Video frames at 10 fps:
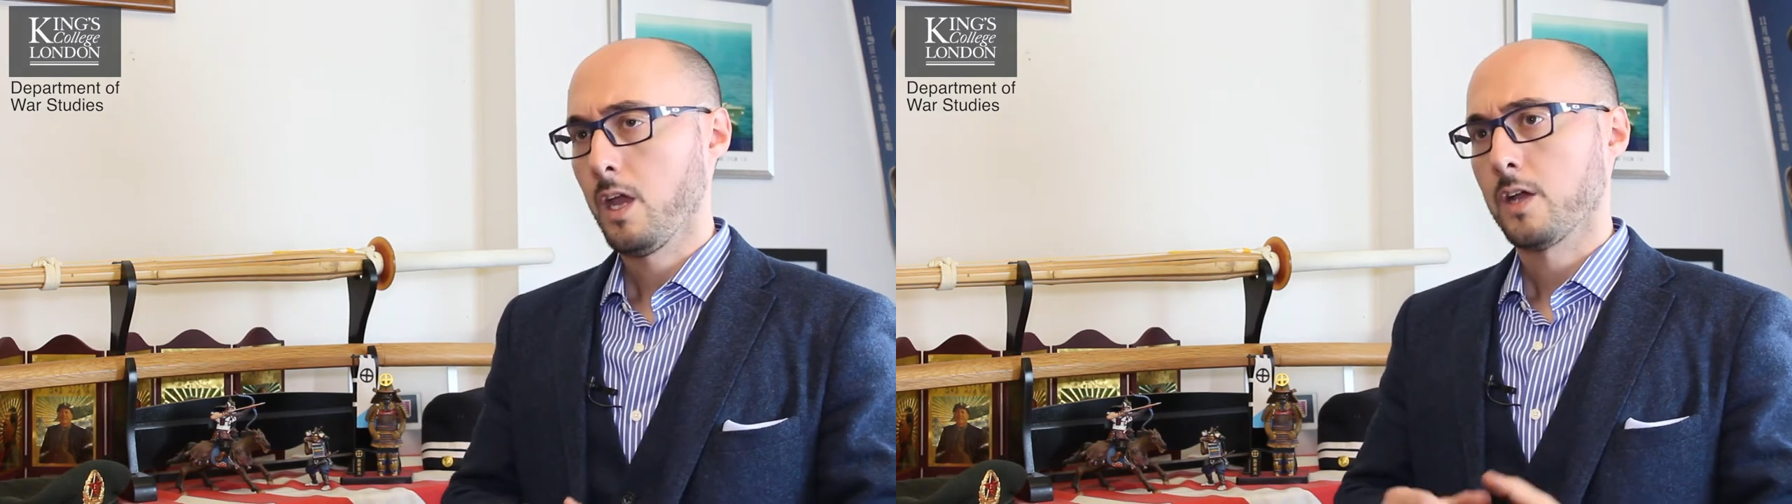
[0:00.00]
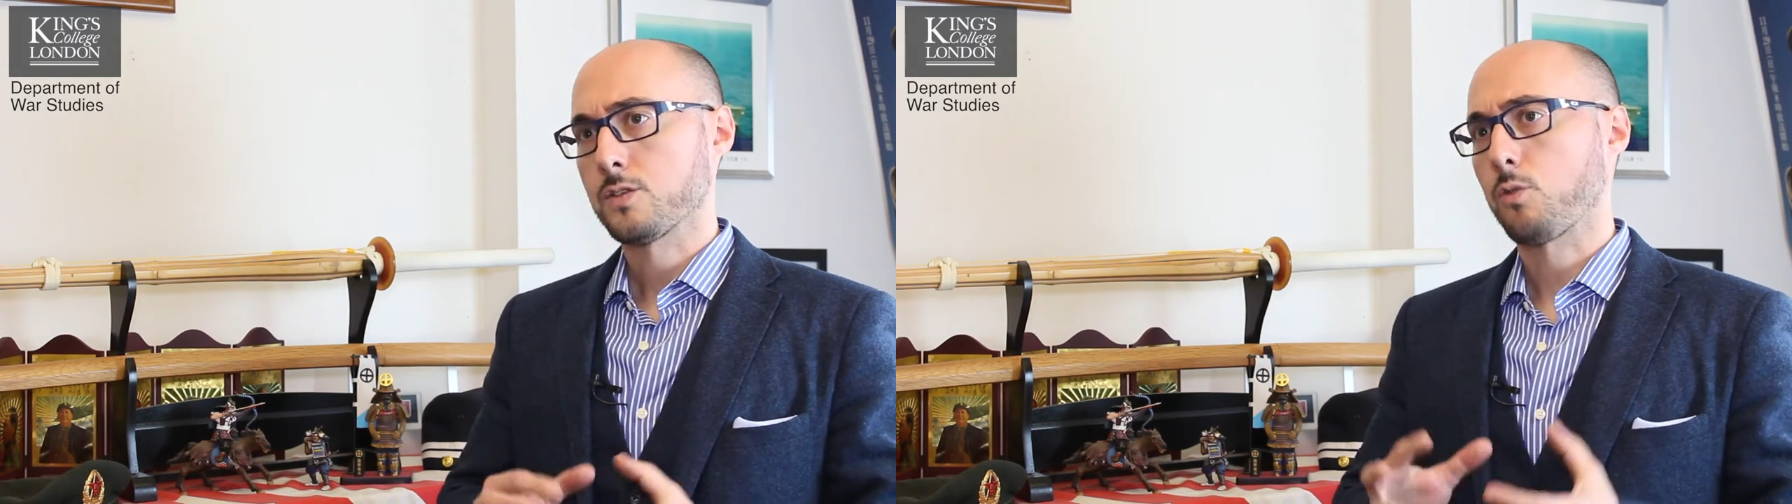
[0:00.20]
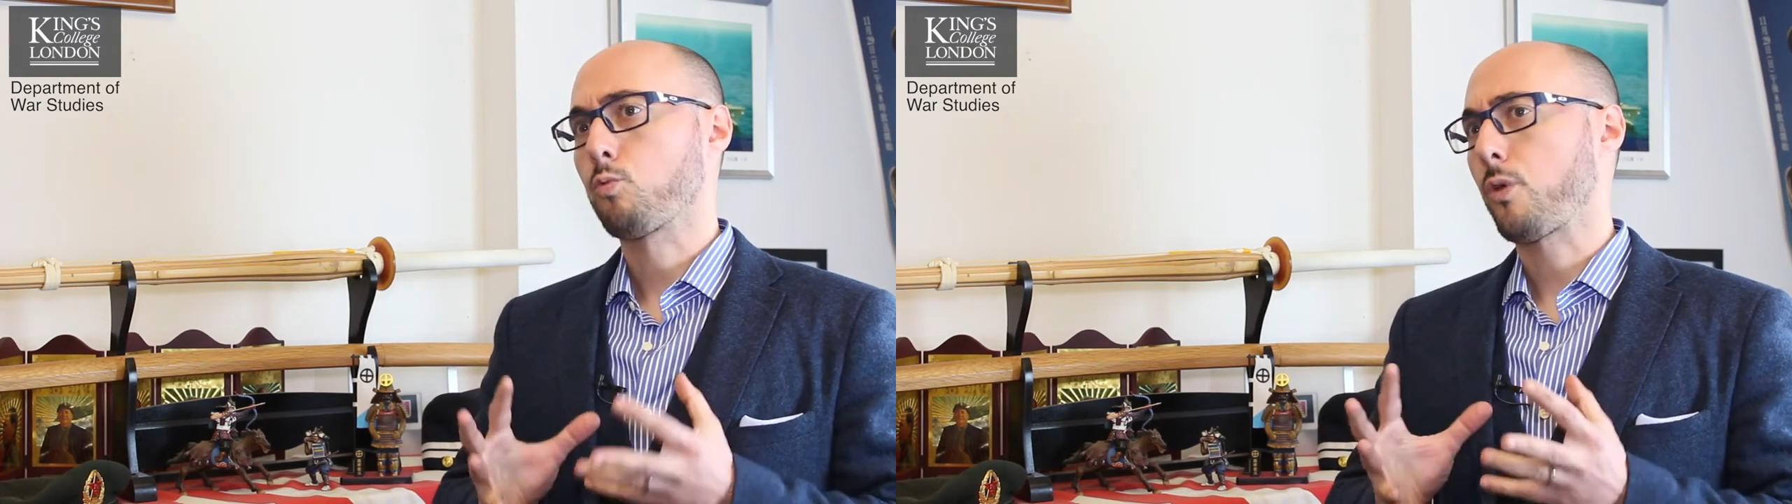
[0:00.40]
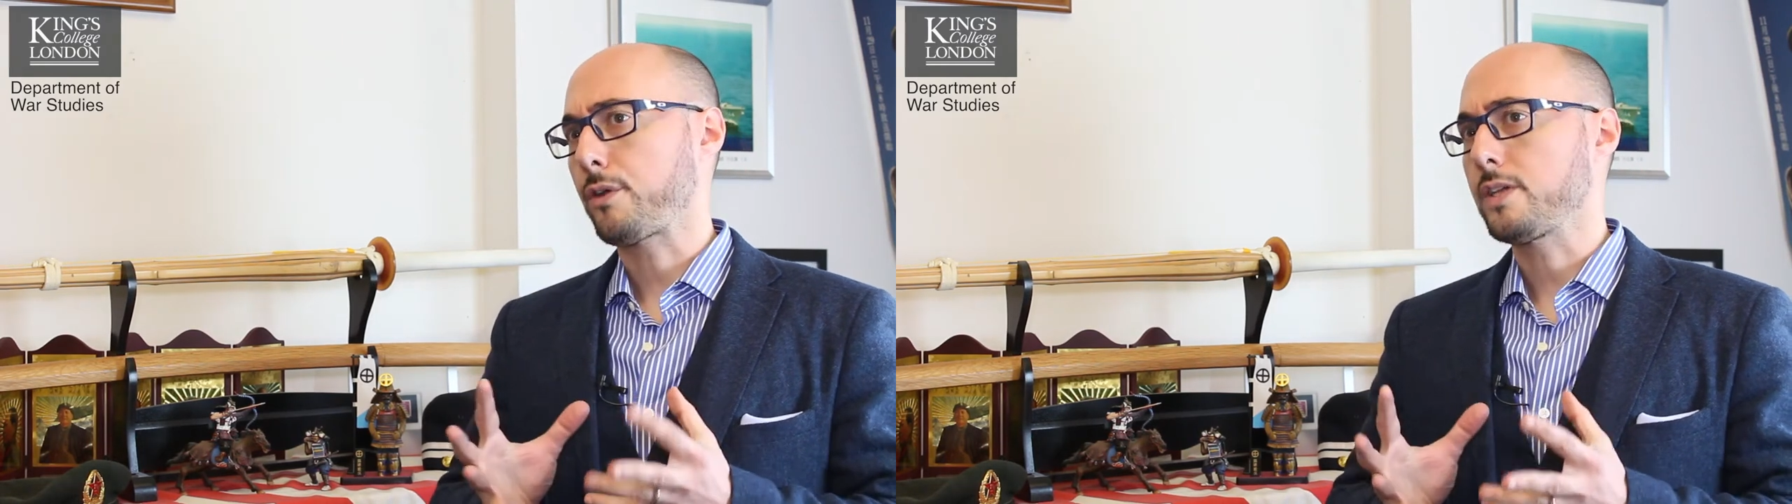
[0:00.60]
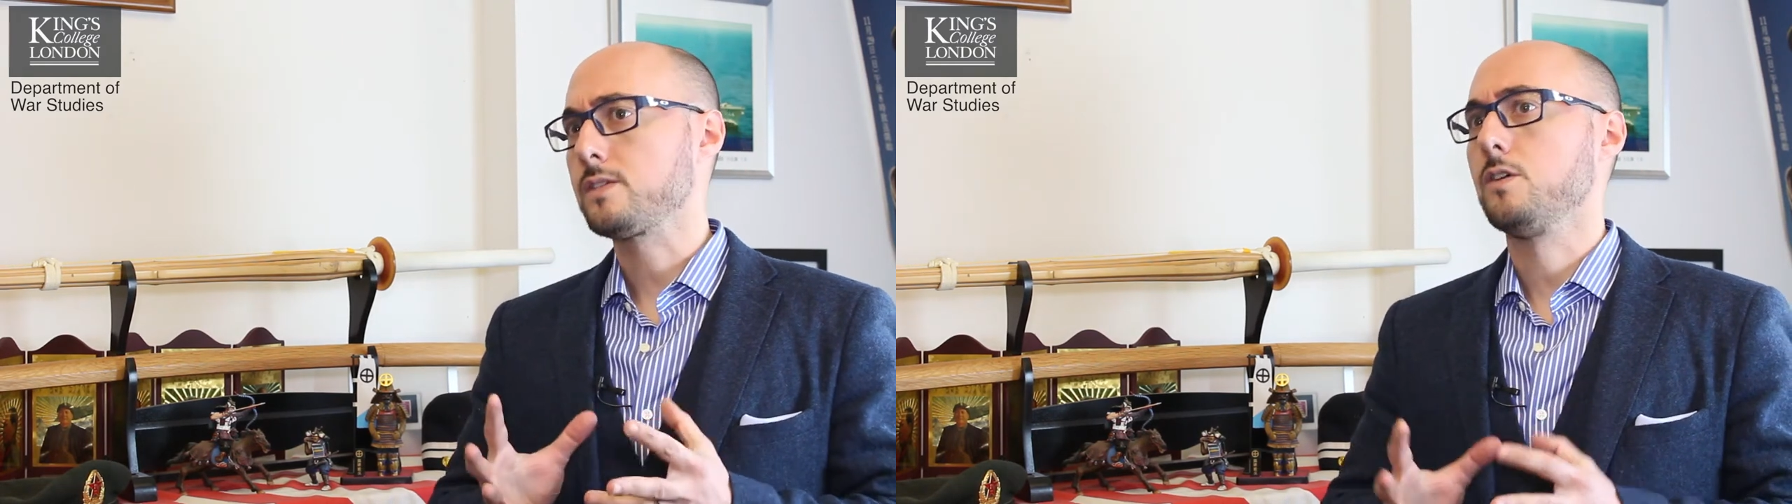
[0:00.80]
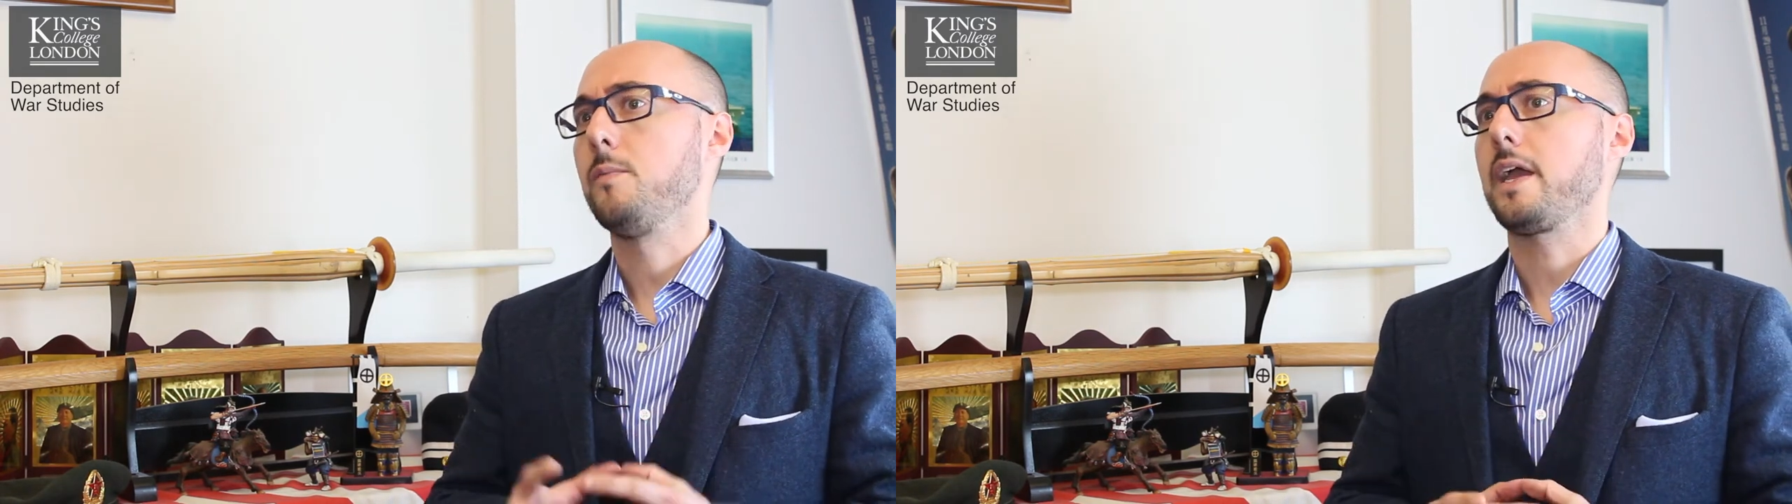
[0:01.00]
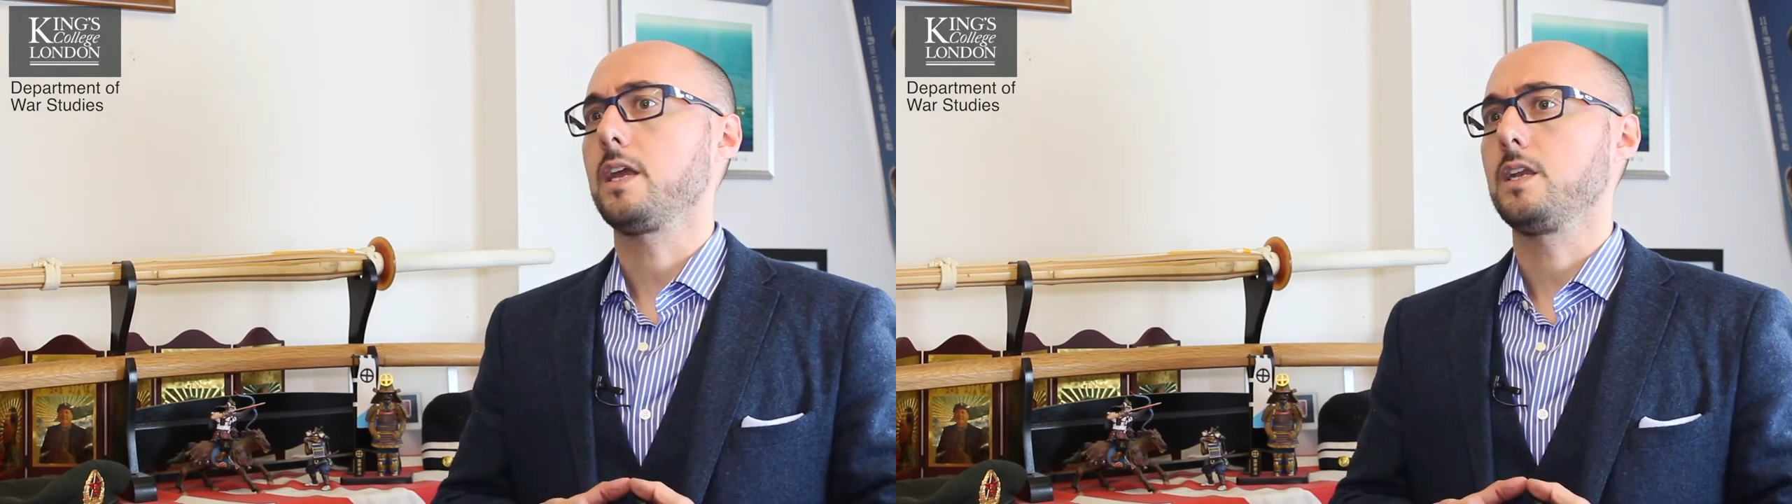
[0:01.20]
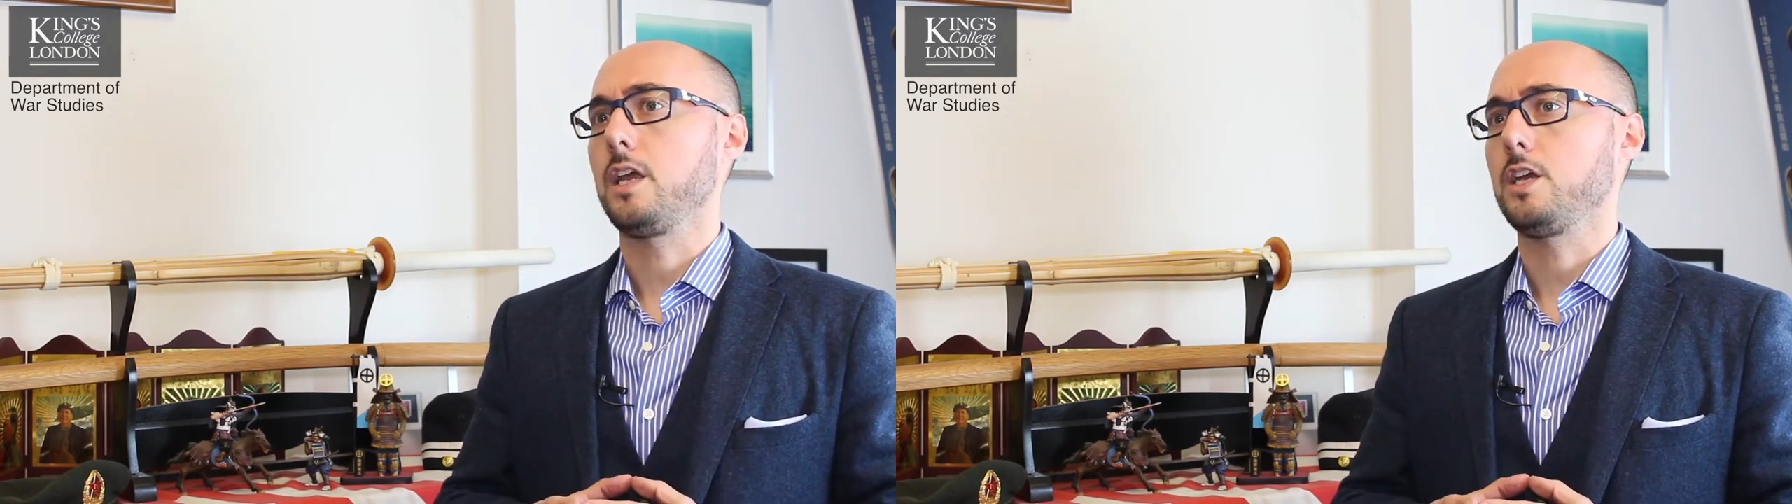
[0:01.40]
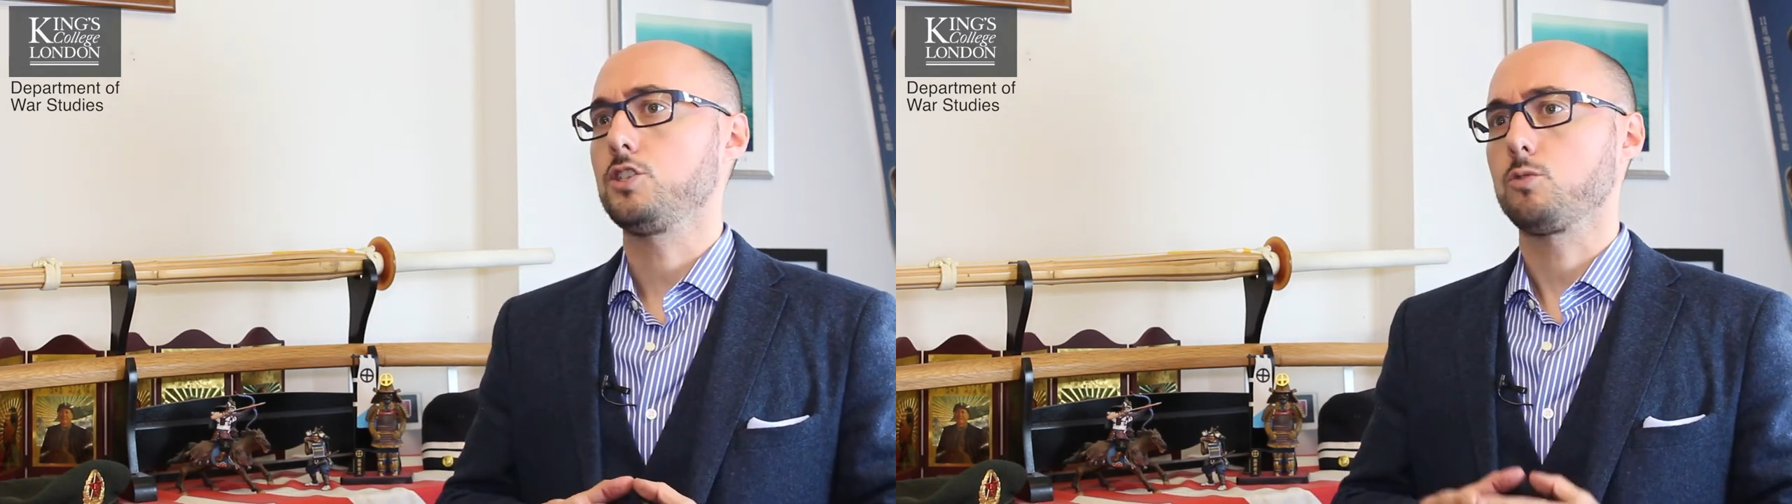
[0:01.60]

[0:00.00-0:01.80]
So where is the main issue?